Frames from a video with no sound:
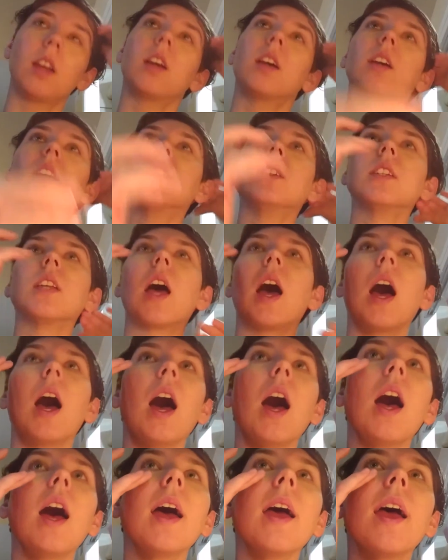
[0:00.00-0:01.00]
Because
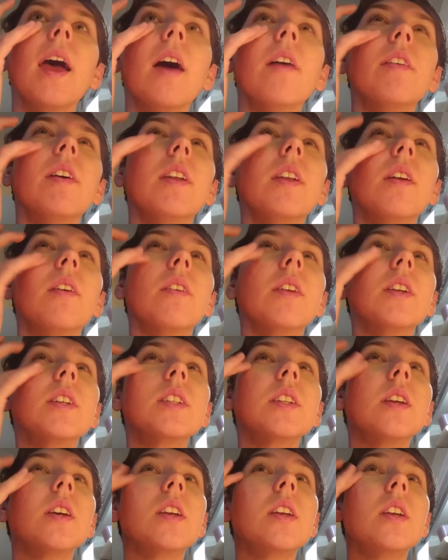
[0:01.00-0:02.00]
I haven't
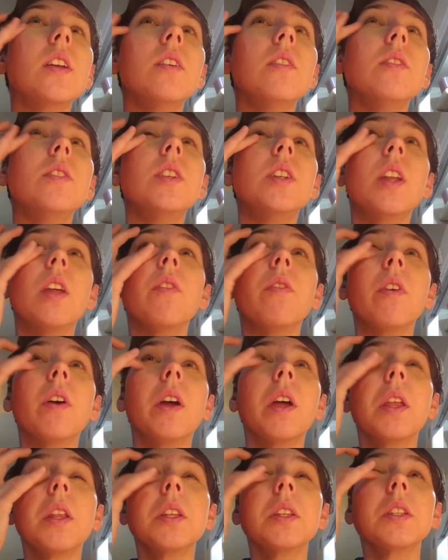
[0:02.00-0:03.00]
noticed a huge
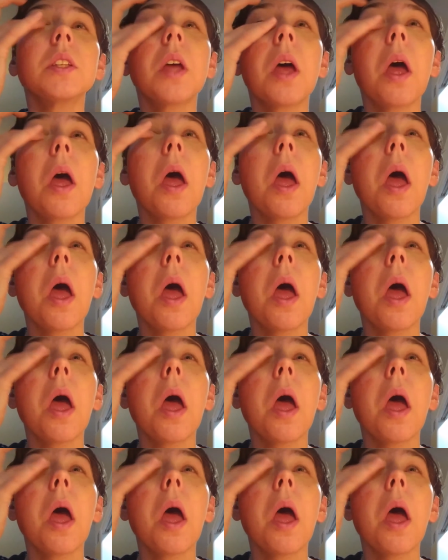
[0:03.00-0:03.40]
difference.